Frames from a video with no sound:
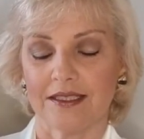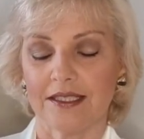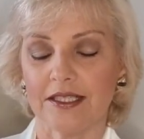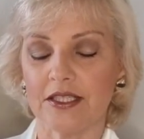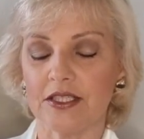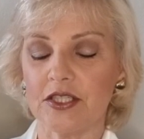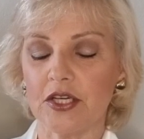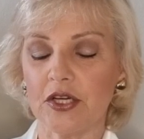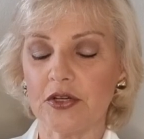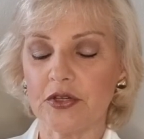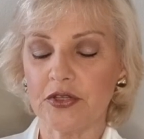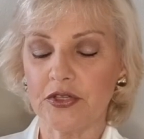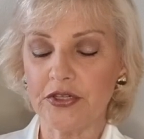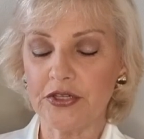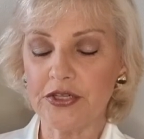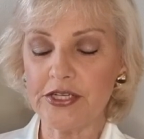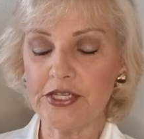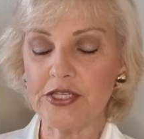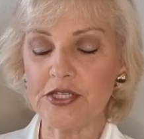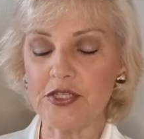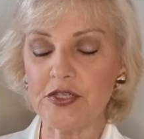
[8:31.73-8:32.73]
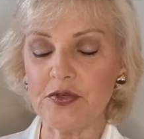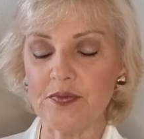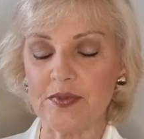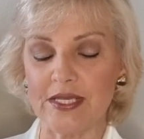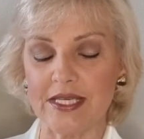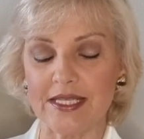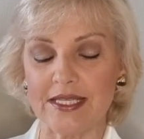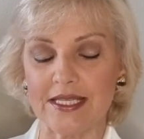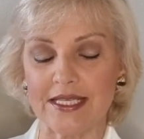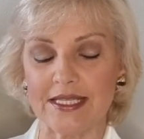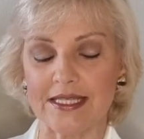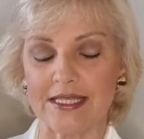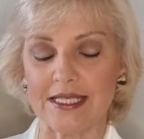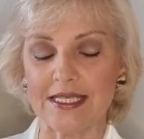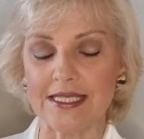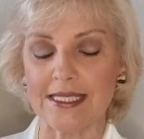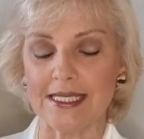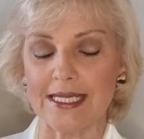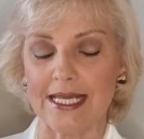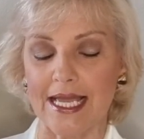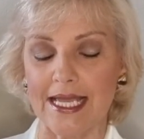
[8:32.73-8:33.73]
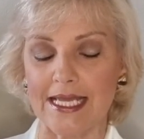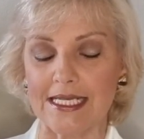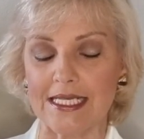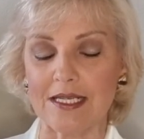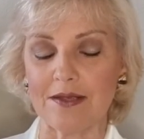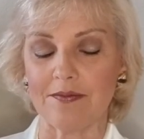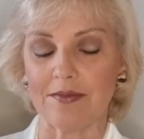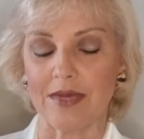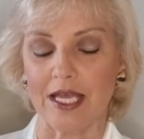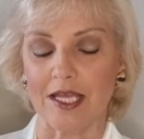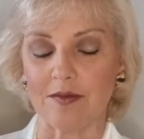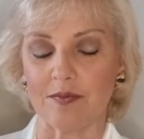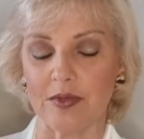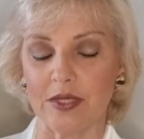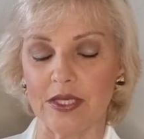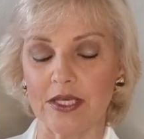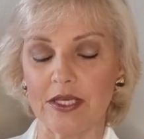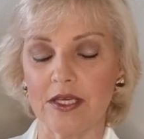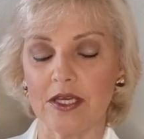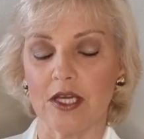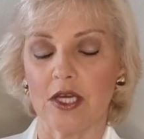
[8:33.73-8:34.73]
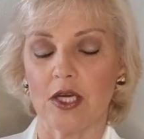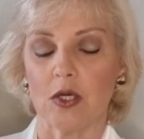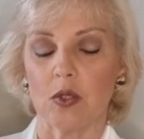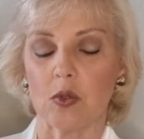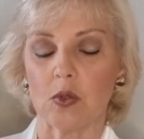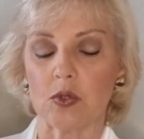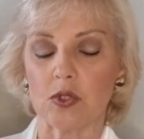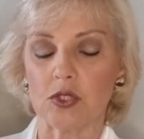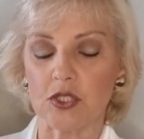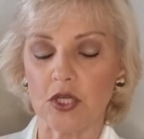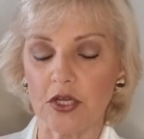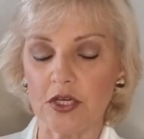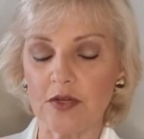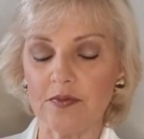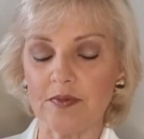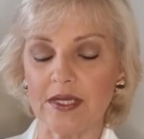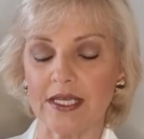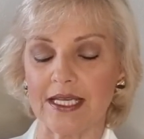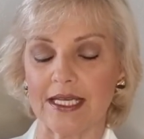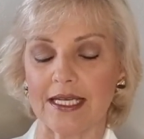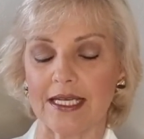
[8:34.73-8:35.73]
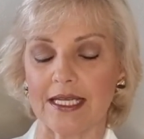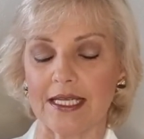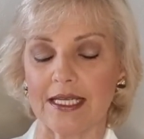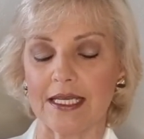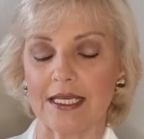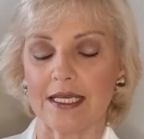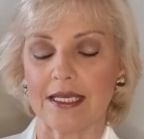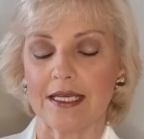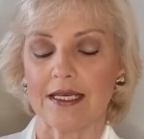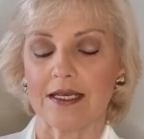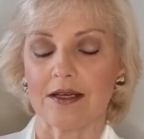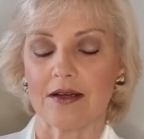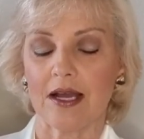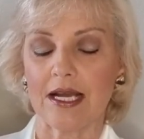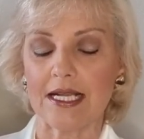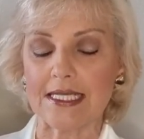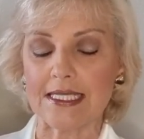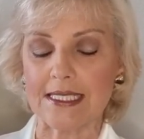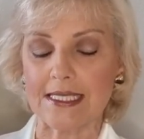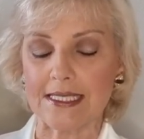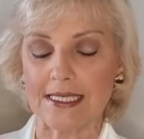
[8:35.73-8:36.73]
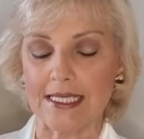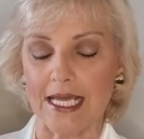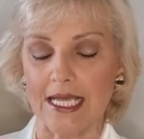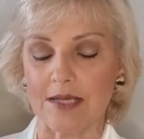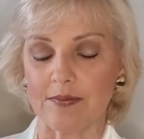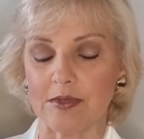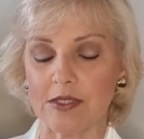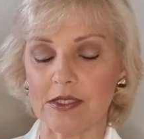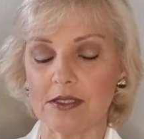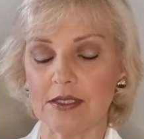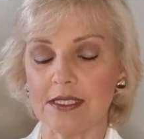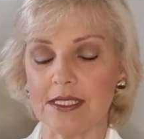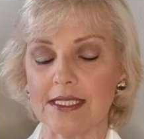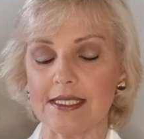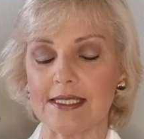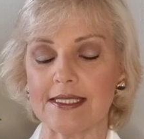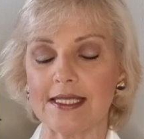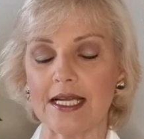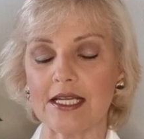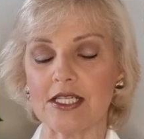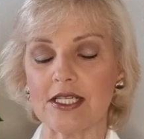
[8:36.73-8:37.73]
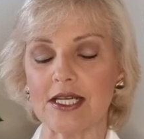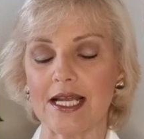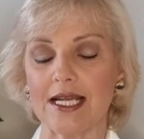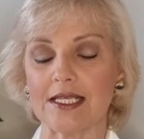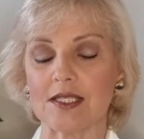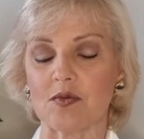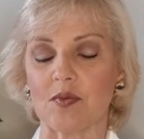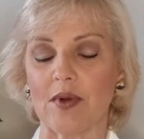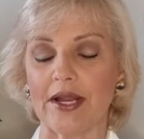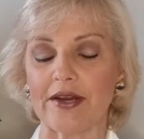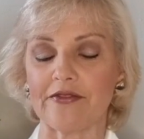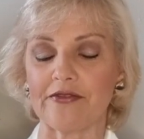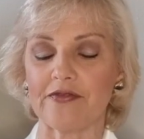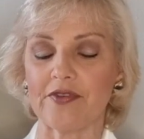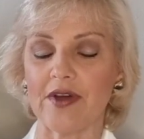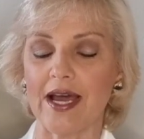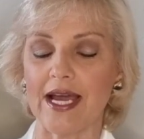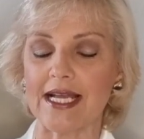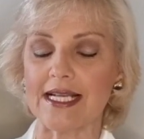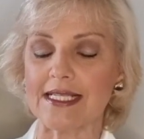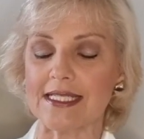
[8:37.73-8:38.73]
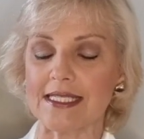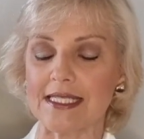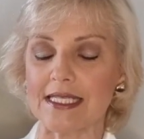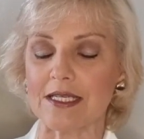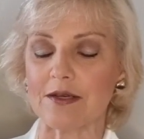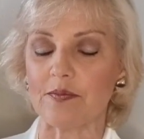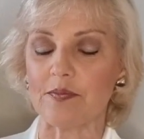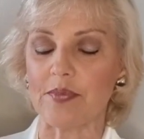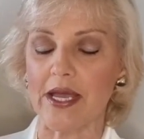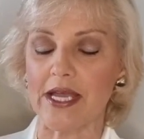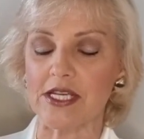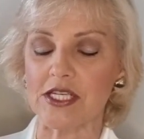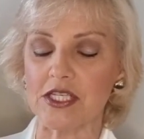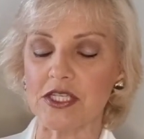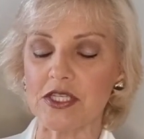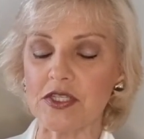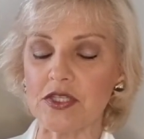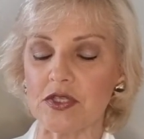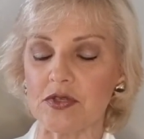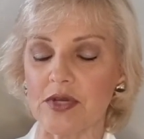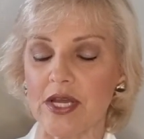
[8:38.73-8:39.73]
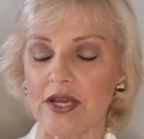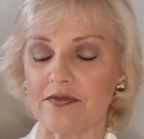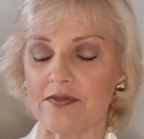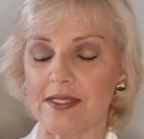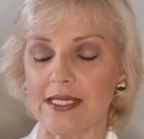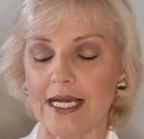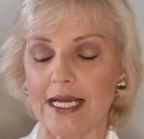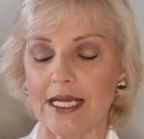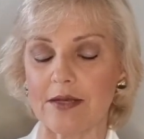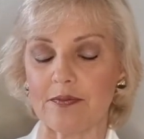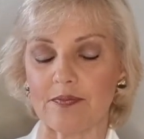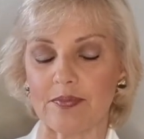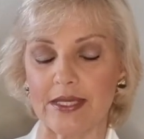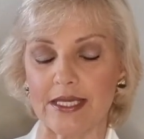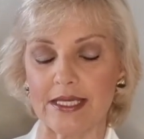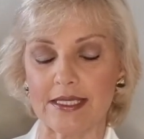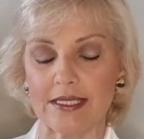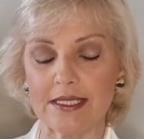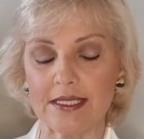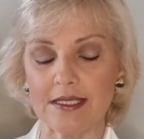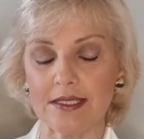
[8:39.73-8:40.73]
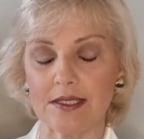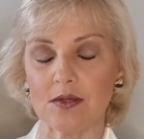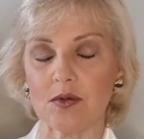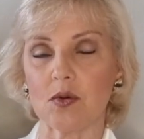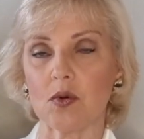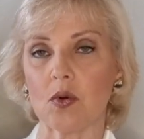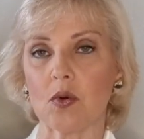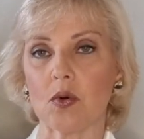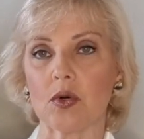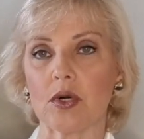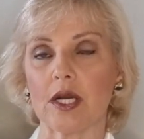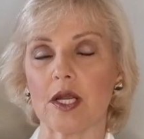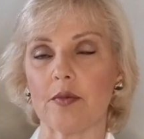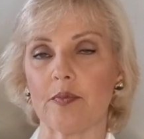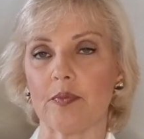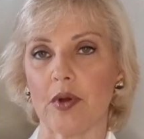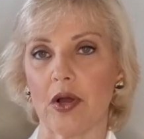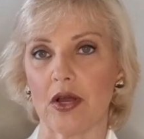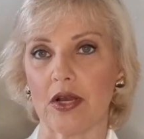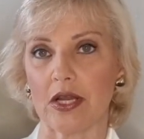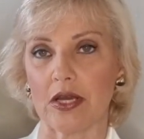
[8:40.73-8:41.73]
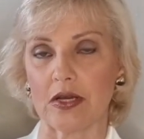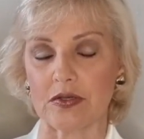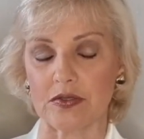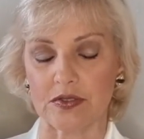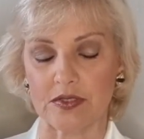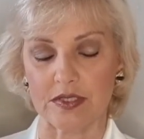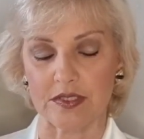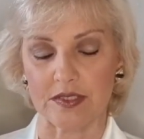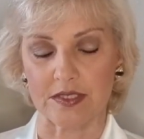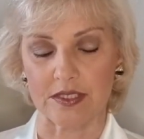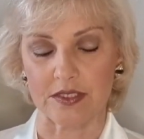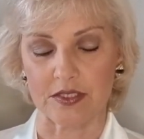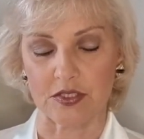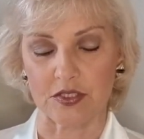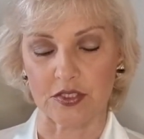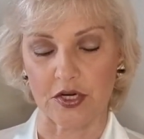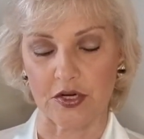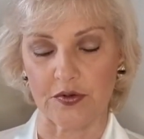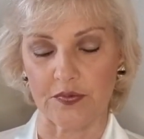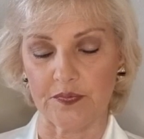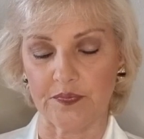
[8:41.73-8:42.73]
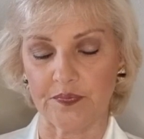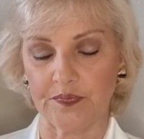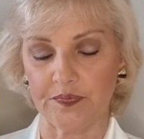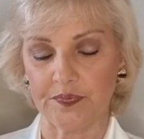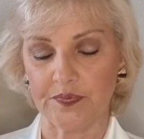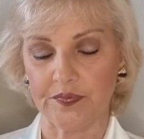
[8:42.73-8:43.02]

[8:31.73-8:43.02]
It occurred to me that this lady may be autonomically unstable, such as one finds in patients who have diabetes or a Barlow syndrome.